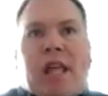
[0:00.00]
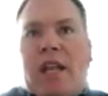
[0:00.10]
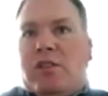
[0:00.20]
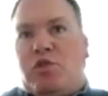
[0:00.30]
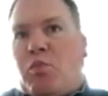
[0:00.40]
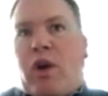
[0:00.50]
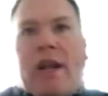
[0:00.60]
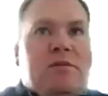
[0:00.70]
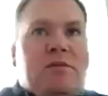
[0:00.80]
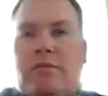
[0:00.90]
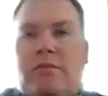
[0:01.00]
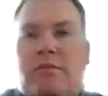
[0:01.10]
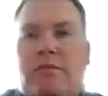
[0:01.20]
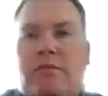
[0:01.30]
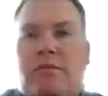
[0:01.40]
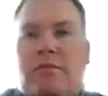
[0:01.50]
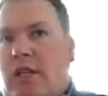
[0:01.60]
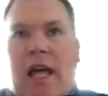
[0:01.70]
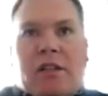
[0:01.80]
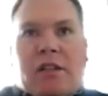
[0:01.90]
spring and a
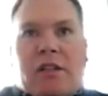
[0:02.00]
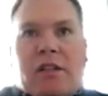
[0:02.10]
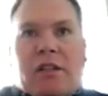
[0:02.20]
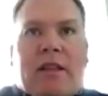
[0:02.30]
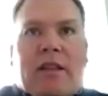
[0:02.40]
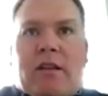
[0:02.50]
summer. You know,